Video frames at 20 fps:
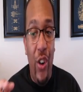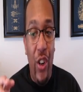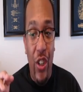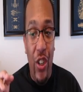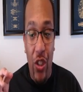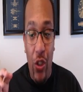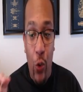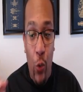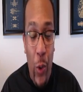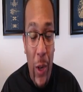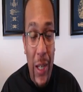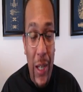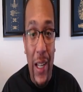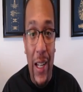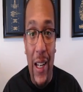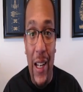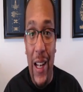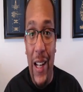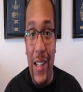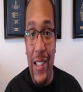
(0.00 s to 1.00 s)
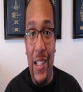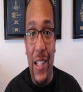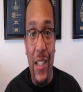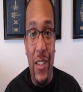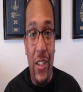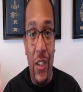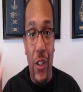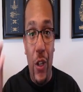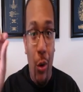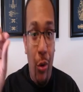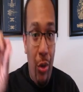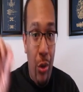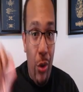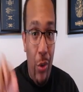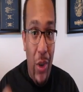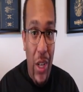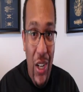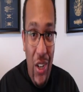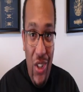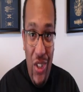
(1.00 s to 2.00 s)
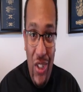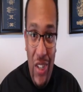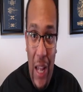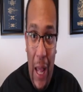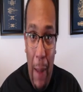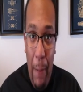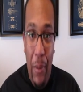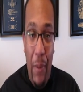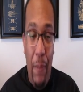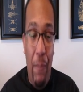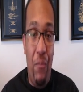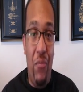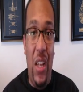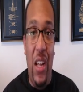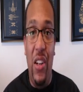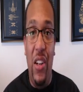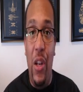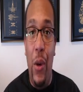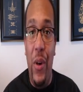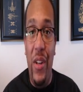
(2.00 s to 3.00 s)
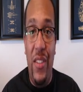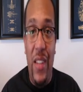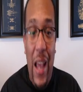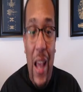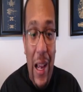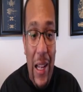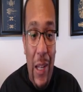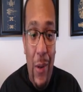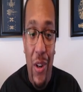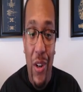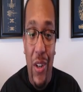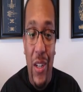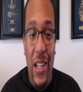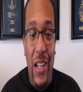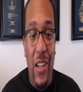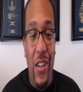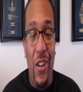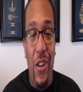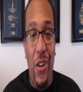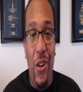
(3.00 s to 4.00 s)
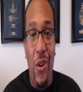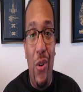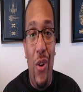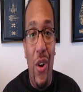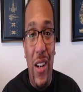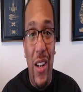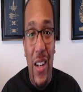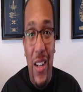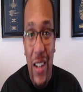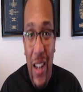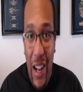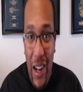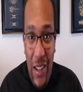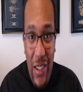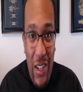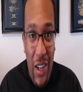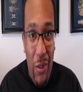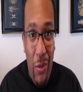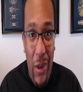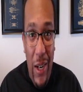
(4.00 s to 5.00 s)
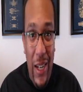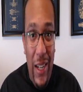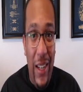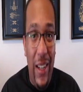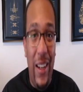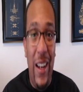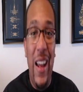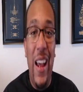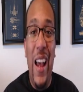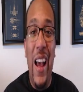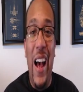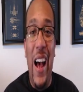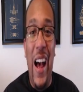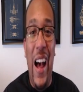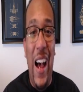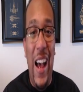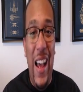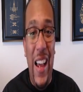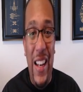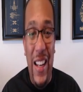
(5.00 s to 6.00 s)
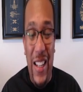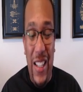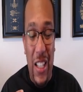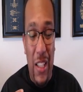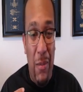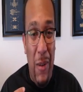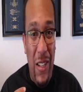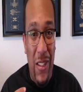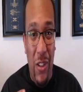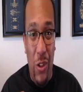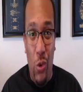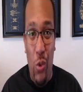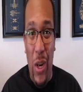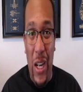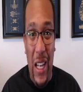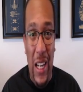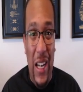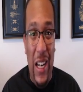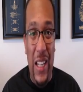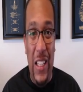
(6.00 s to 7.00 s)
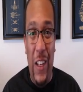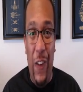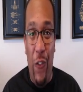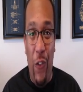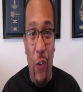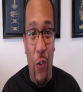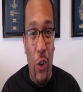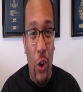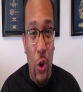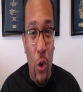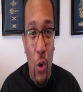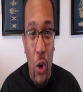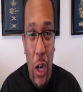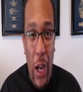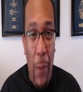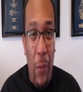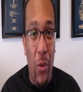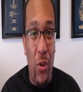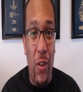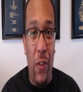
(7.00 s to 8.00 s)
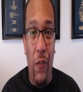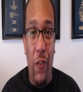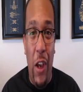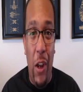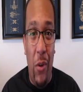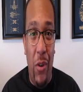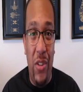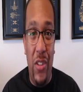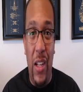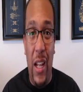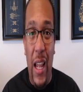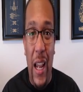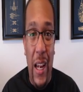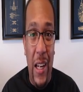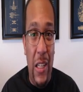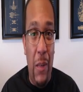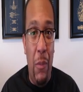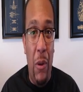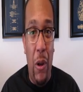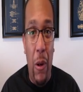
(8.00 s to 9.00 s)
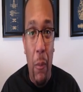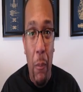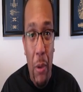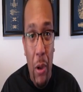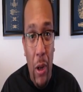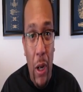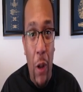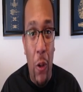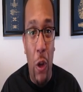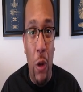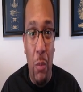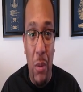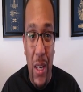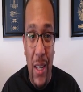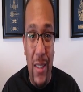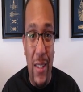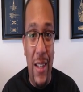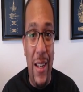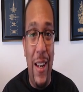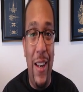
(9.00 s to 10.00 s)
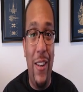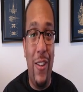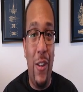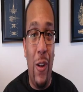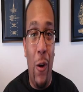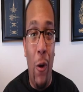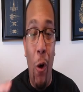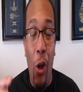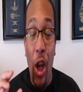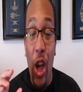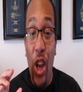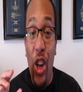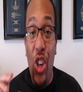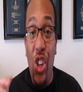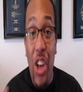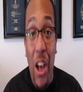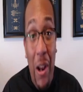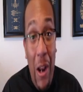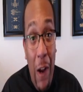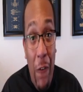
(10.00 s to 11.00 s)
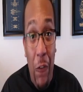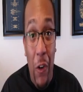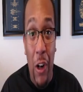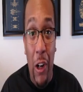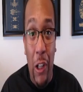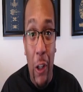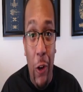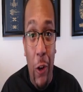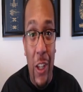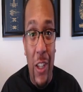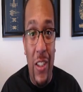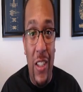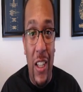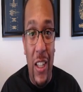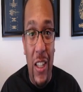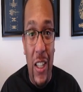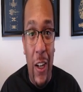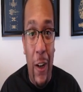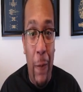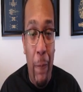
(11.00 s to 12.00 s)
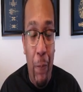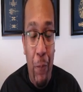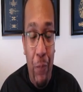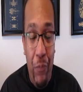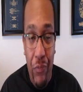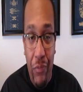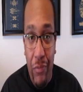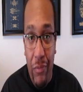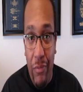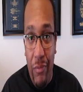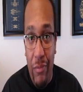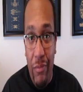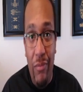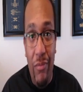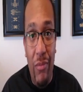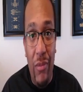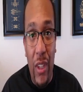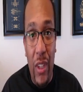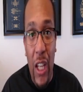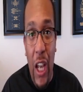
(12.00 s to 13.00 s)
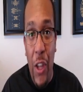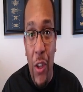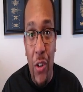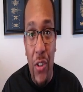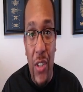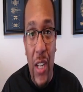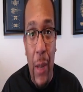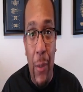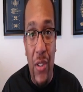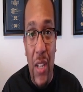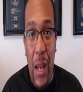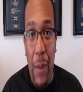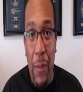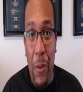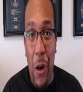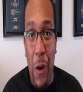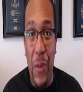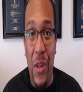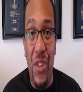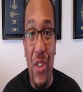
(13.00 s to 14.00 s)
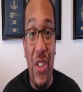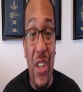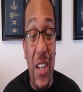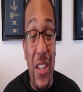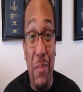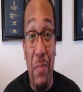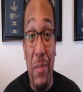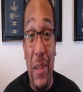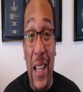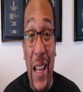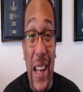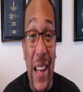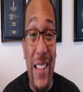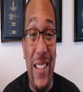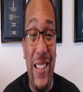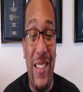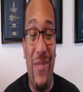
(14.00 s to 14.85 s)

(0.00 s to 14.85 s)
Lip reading: just quickly glance at this and go through each step and know exactly what you need to do. Not a ton of rating. It just makes it quick and easy for newcomers and veterans alike to be able to build out their PC. So shout out for including this in there. Other tabletop RPGs, please